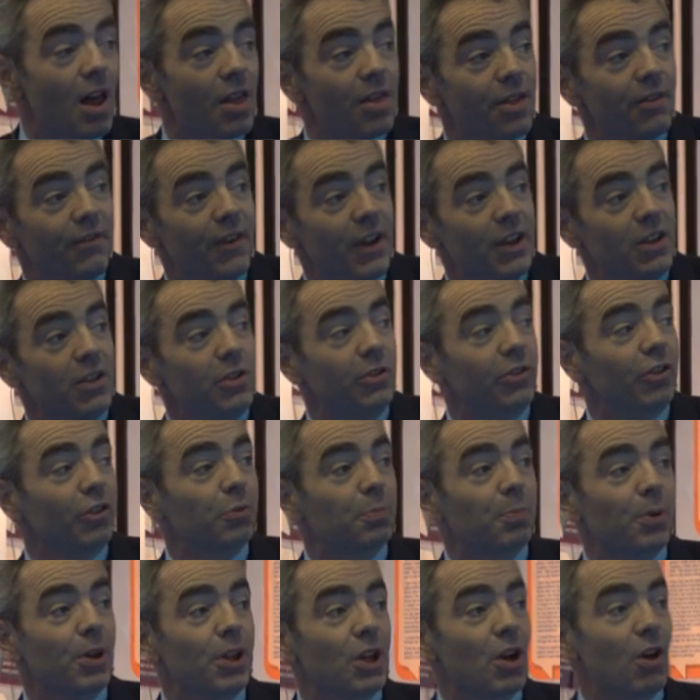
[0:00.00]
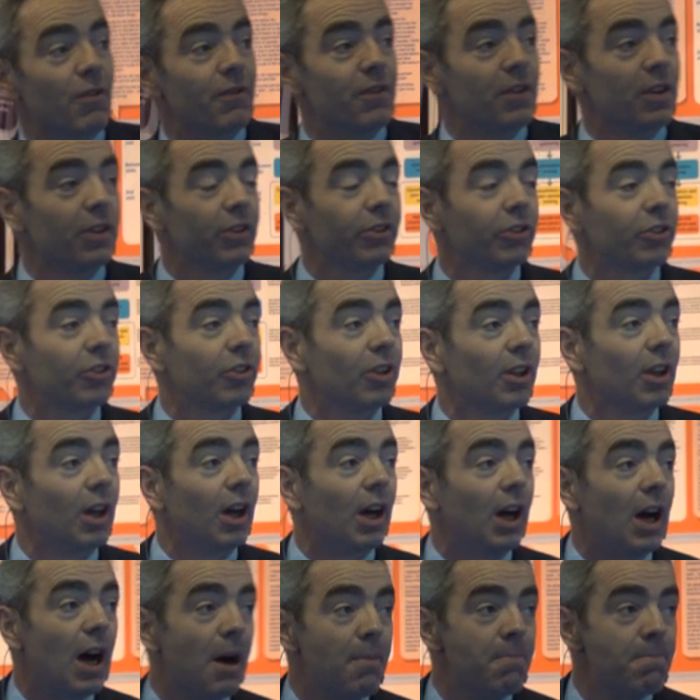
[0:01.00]
The venues is pretty obvious,
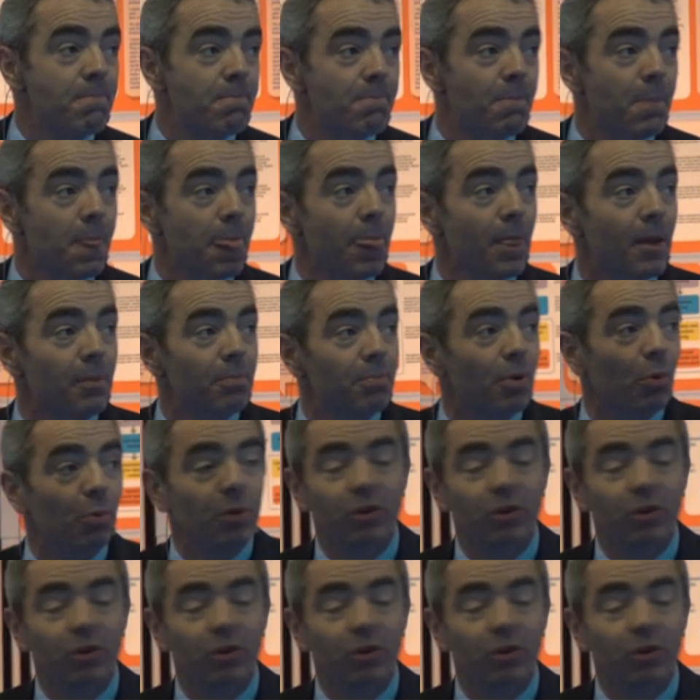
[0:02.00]
but